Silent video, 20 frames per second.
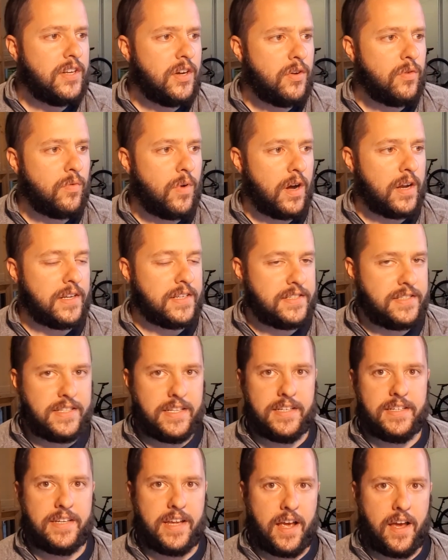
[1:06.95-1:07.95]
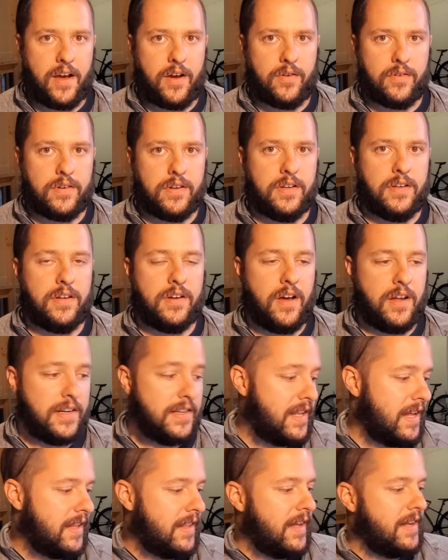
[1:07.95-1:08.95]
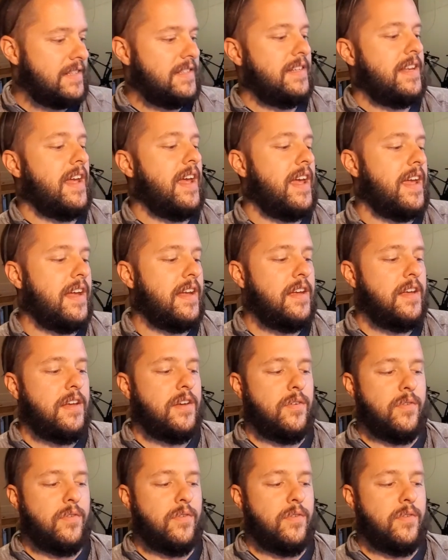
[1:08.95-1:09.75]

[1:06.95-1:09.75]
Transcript: don't want to sit down on a day like today